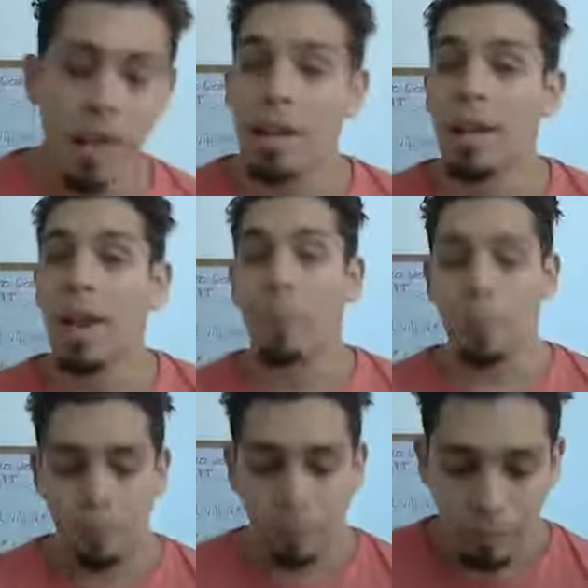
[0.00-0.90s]
Now,
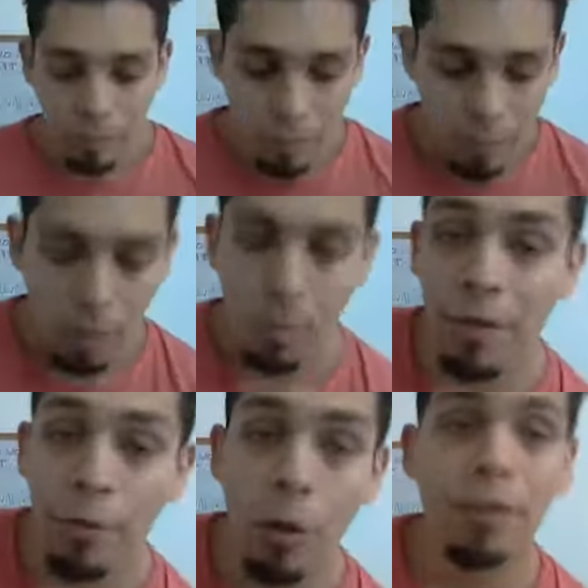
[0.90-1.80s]

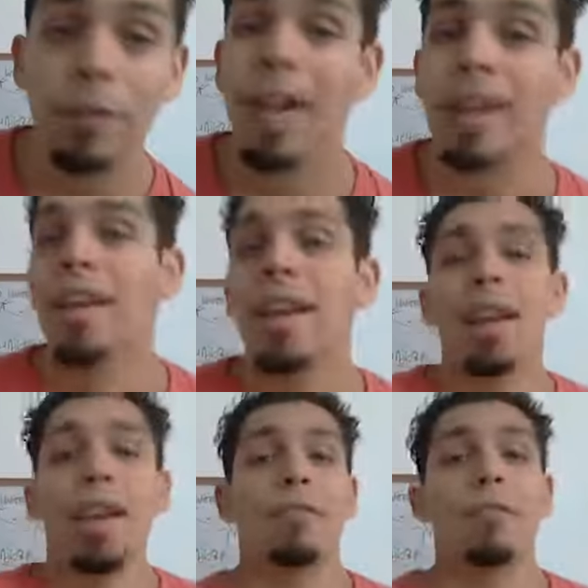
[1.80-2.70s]
before I forget,
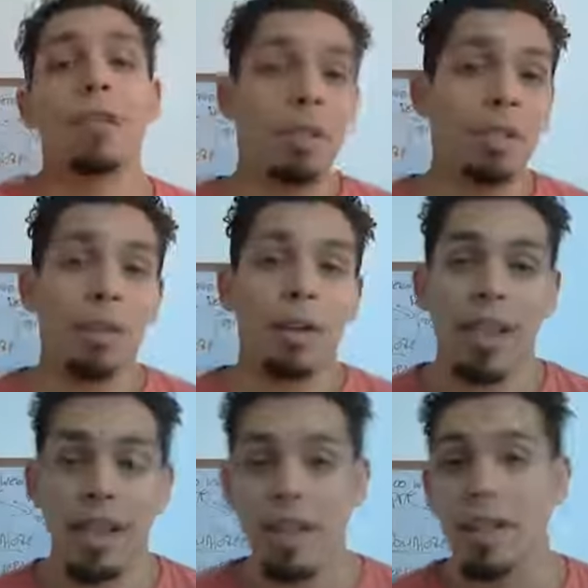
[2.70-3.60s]
if you're serious about
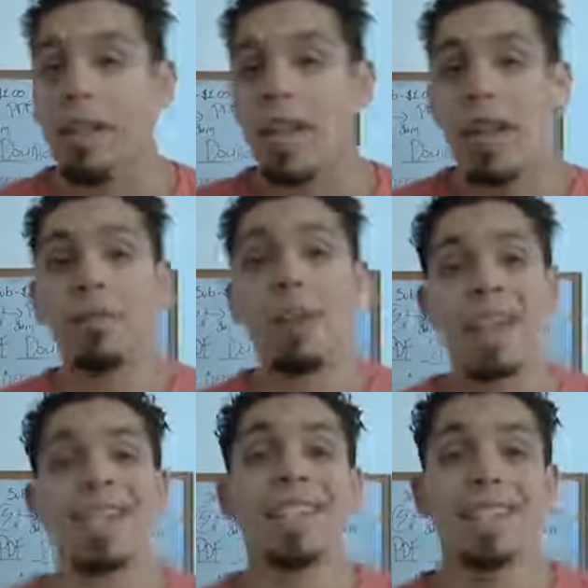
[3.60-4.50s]
getting
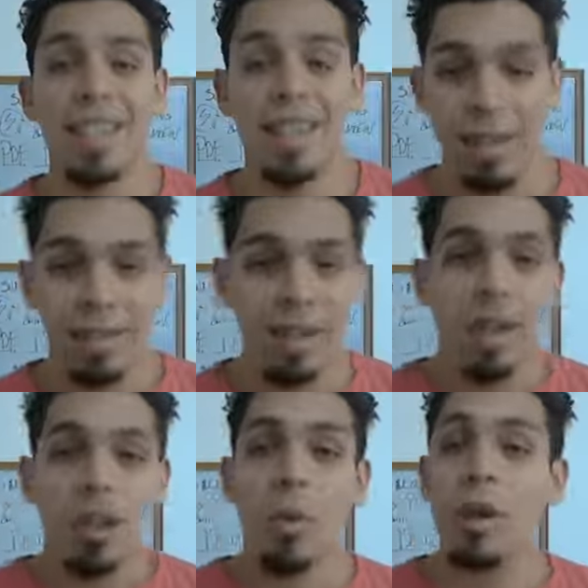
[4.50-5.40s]
never-ending leads,
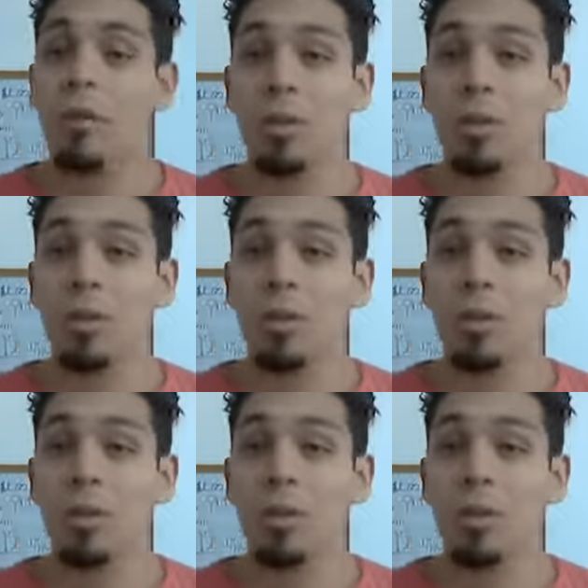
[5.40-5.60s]
go on over to